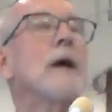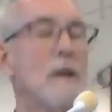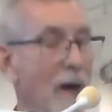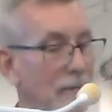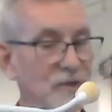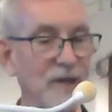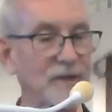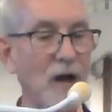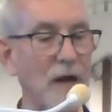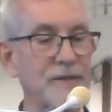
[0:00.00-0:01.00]
Bible says
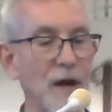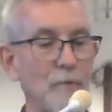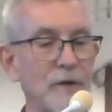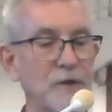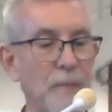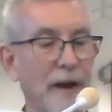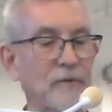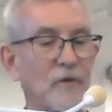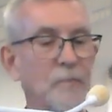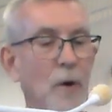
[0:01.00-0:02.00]
God's no
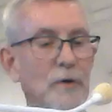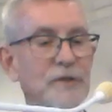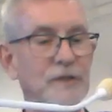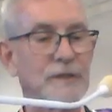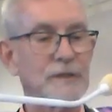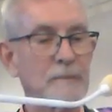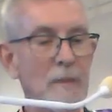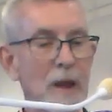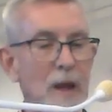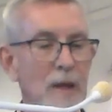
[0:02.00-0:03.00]
respecter of persons.
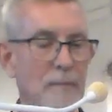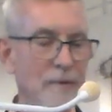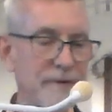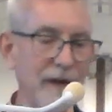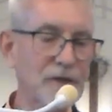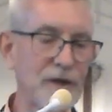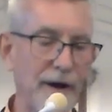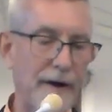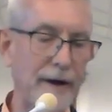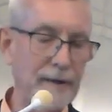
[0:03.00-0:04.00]
The
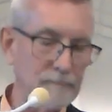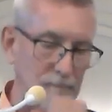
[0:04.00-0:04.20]
dictionary